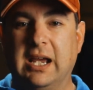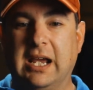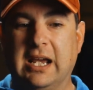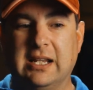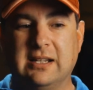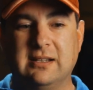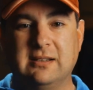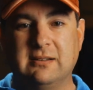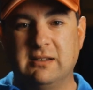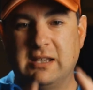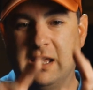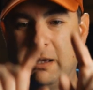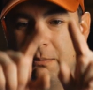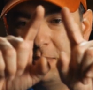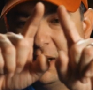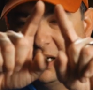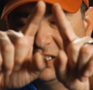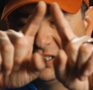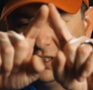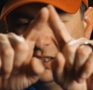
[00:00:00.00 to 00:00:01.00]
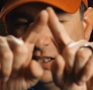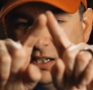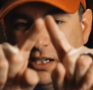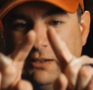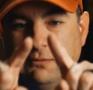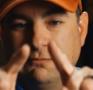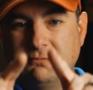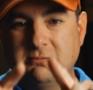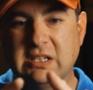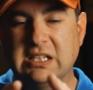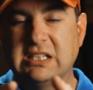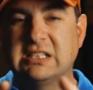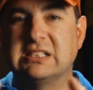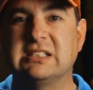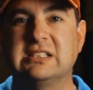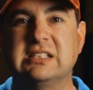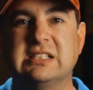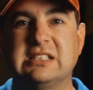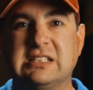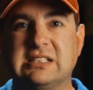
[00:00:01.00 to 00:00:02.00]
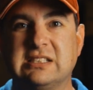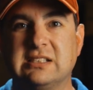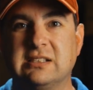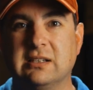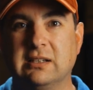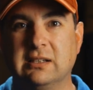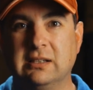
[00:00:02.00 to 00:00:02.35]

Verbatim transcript: And that basically is this